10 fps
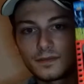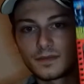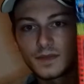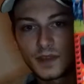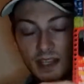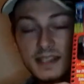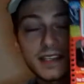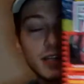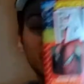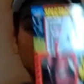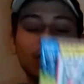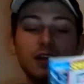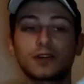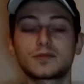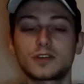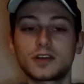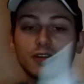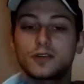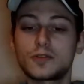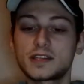This is going to be a really good one, I
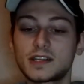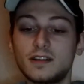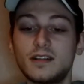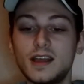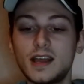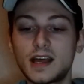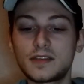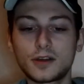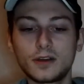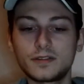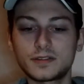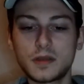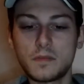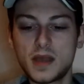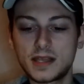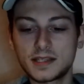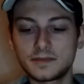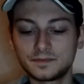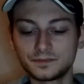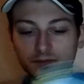can already tell. And the cover's
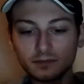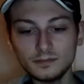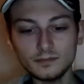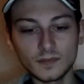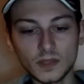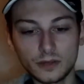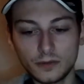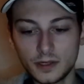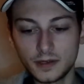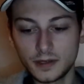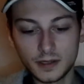amazing. Alright.